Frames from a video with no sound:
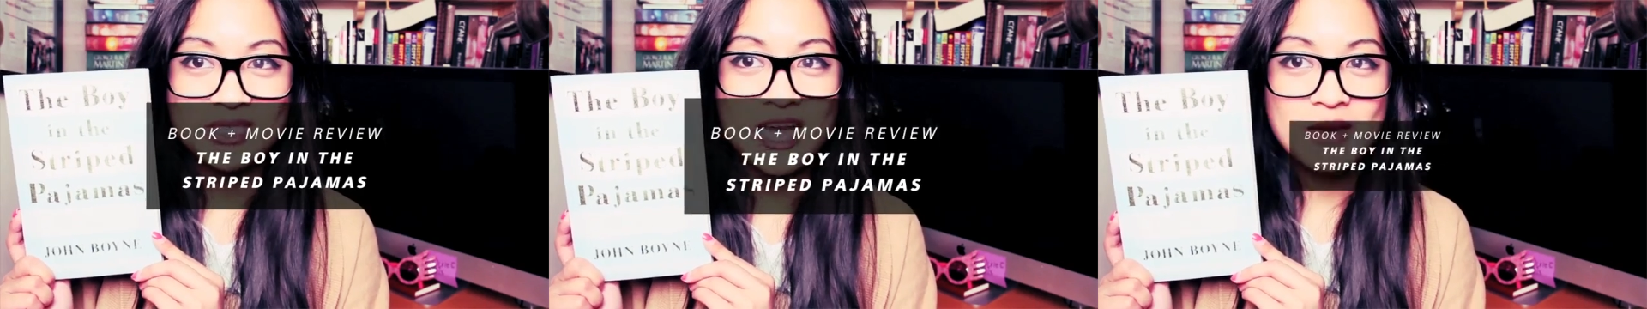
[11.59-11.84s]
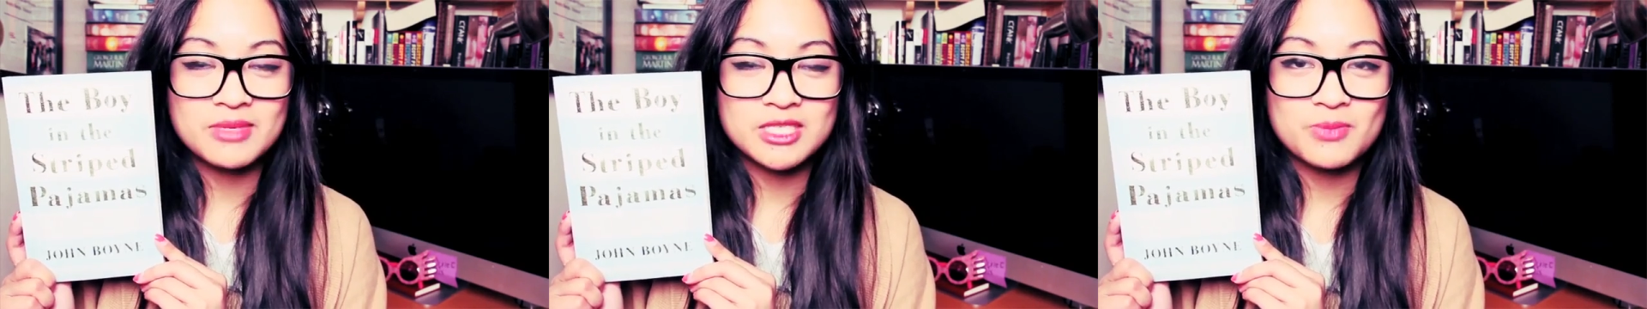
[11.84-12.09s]

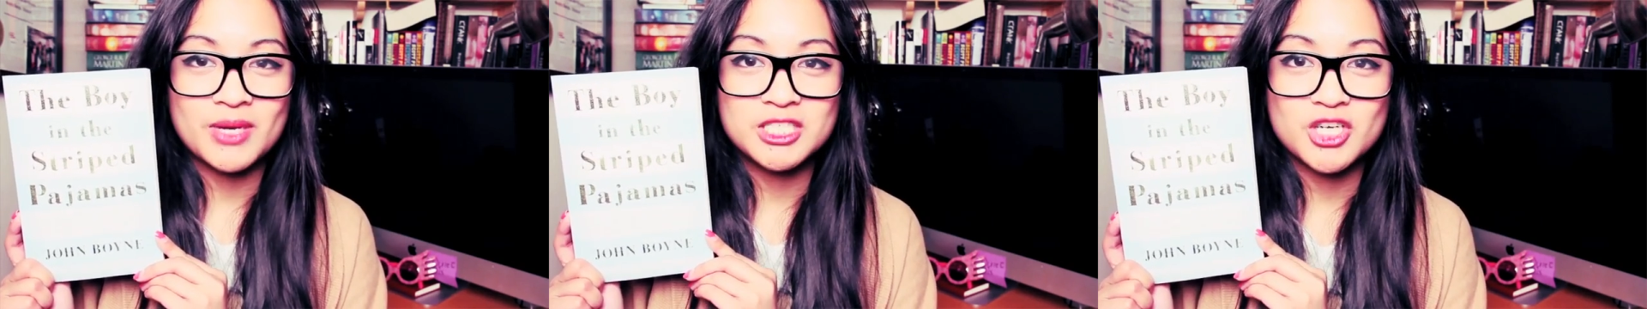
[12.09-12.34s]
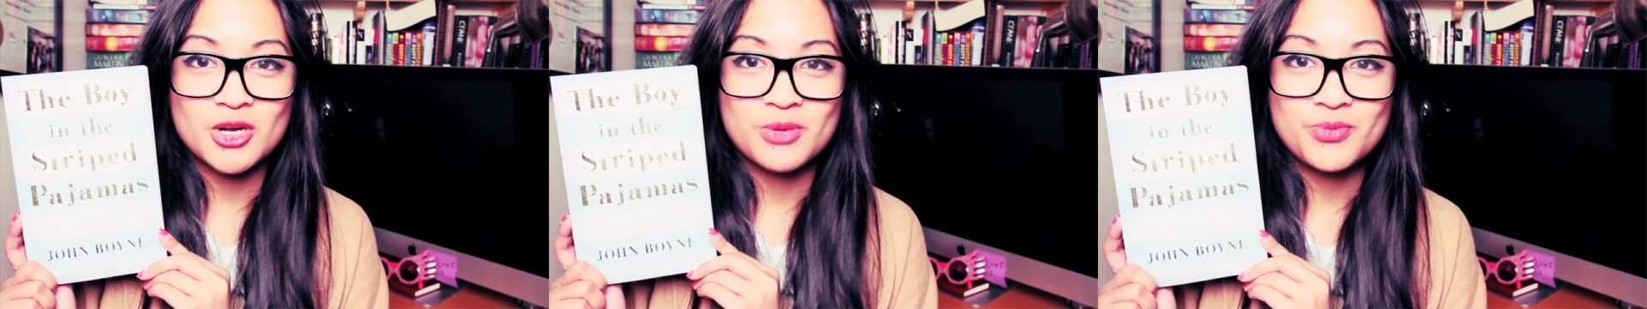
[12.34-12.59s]
Pajamas by
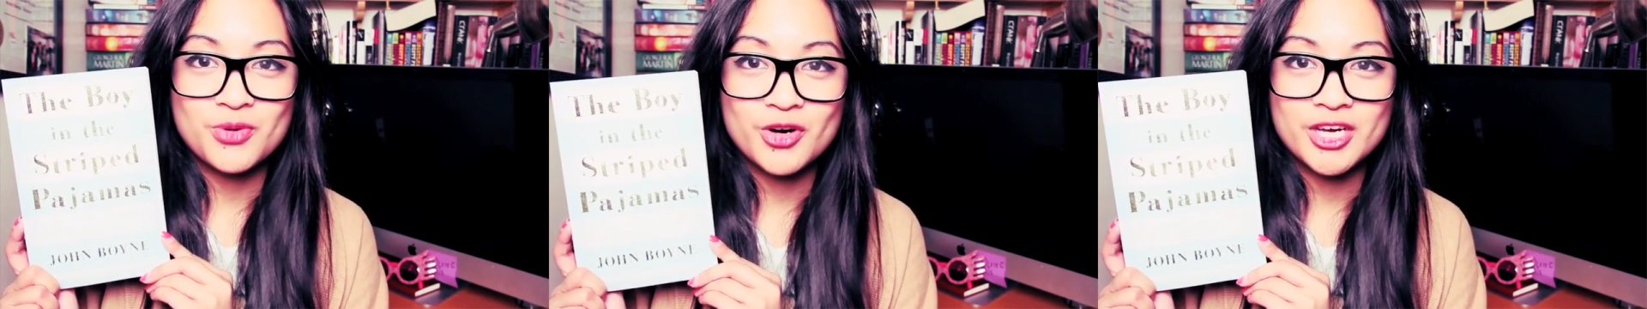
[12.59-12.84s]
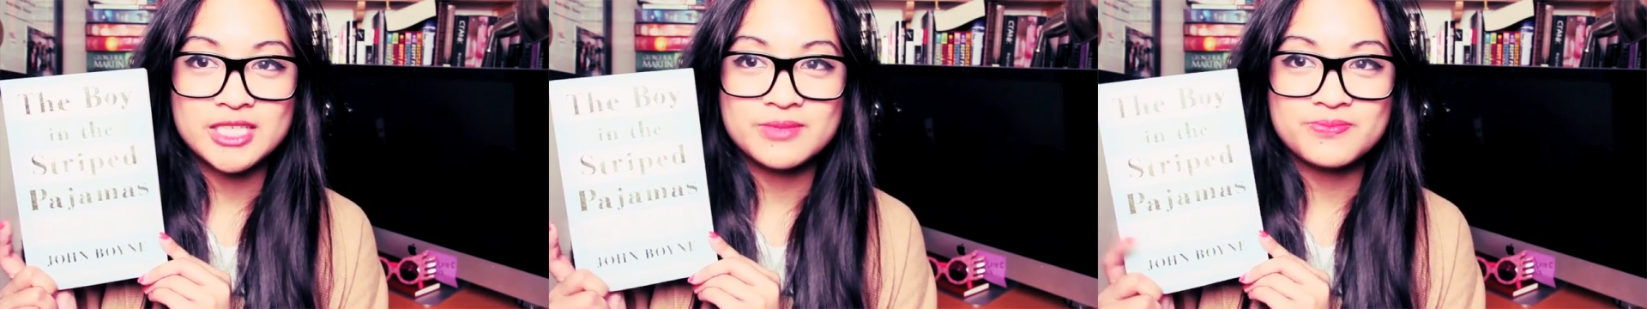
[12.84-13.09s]
John
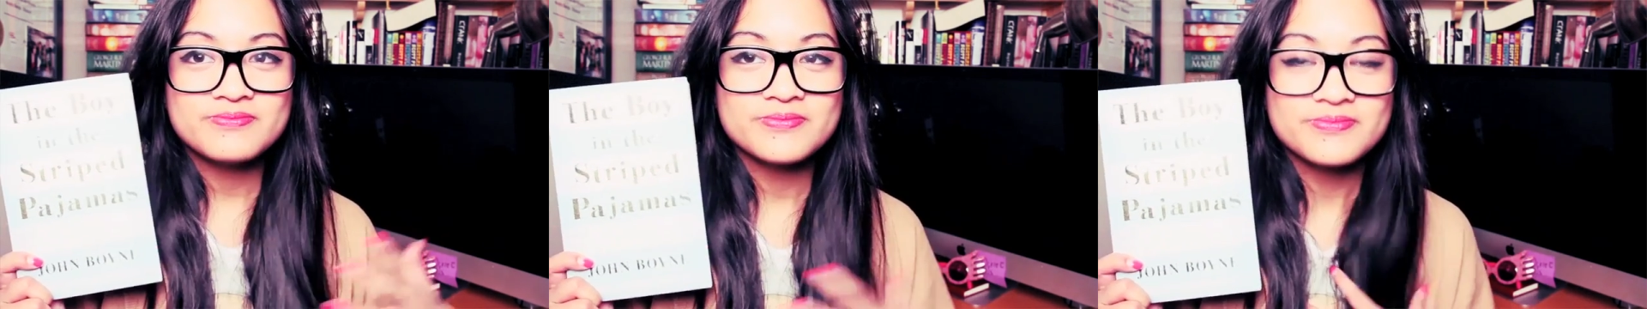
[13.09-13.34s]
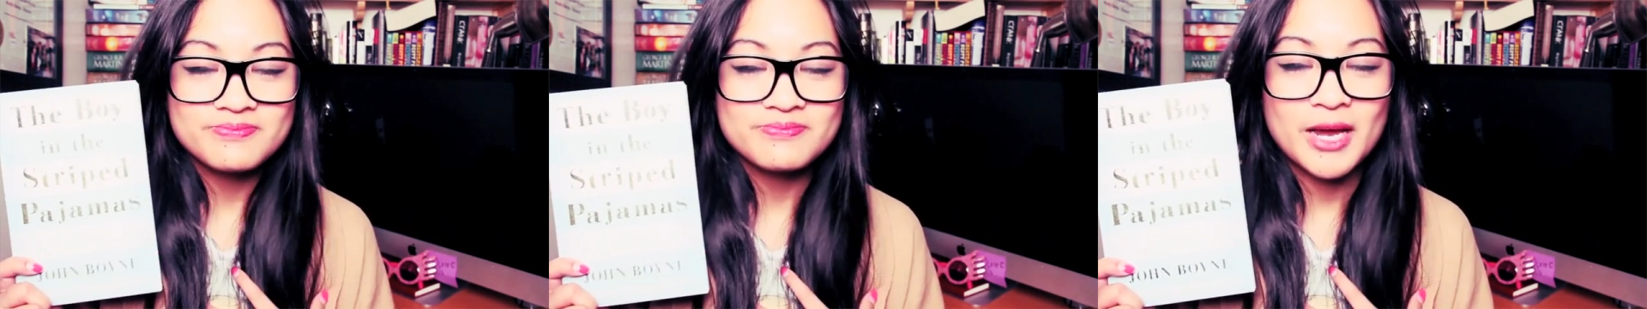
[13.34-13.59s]
Boyne.
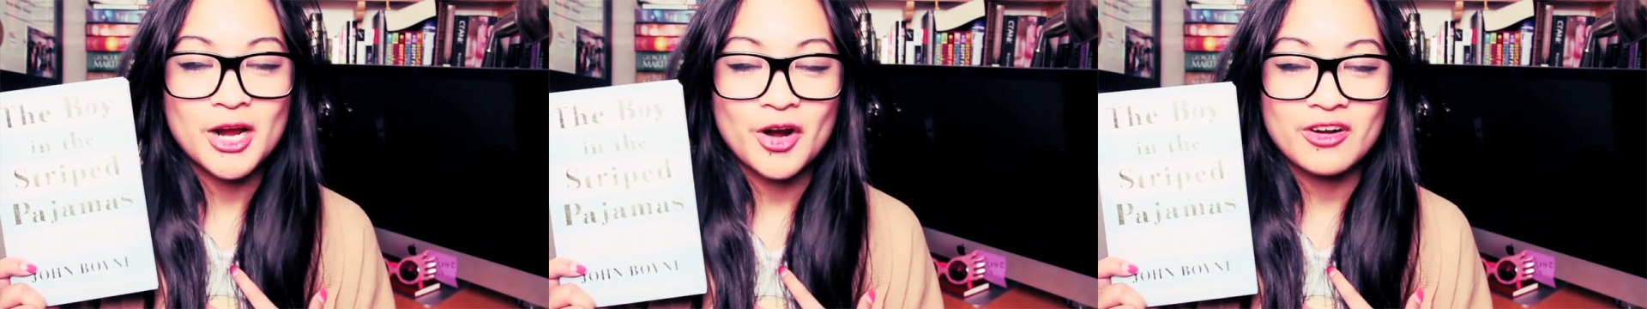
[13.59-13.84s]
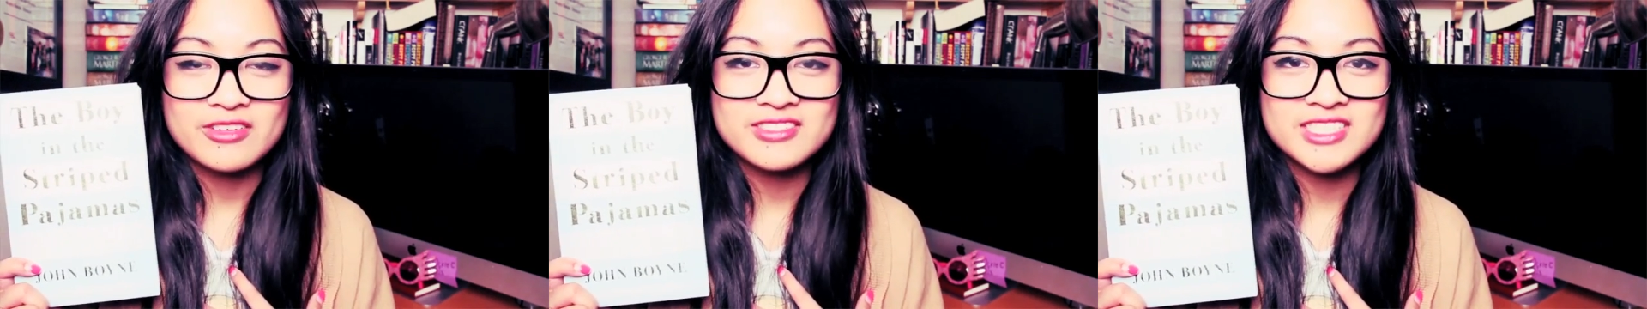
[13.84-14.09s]
My
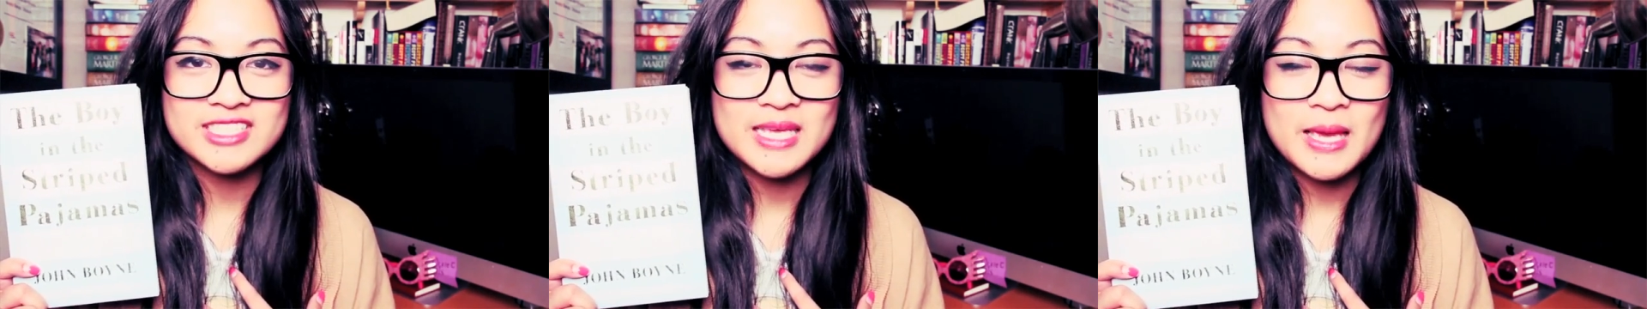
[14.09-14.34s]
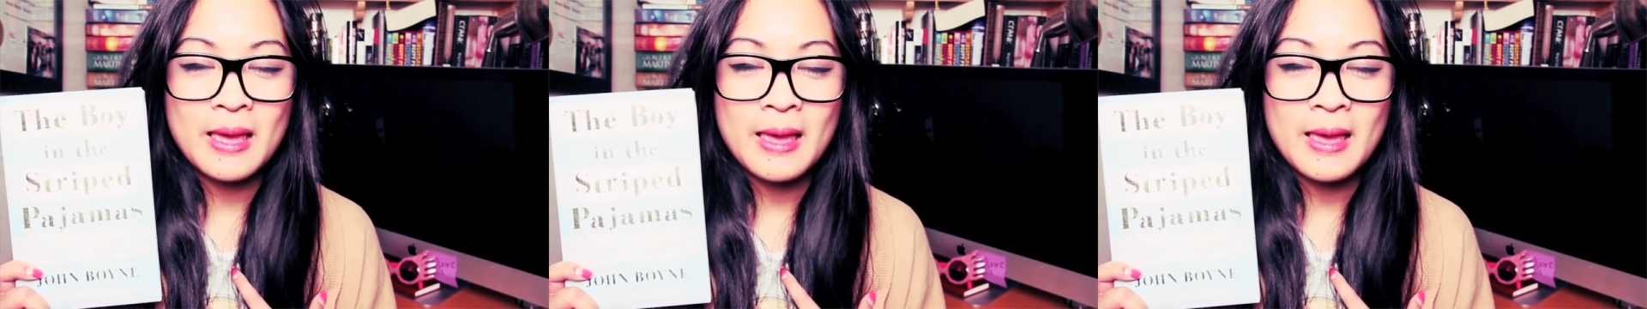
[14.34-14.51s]
heart,